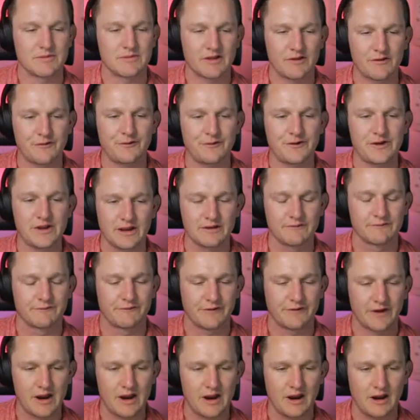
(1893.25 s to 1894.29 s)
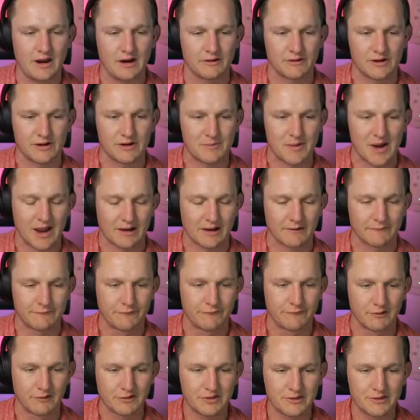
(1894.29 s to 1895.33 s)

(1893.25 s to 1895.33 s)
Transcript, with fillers: It's feeling very back and forth.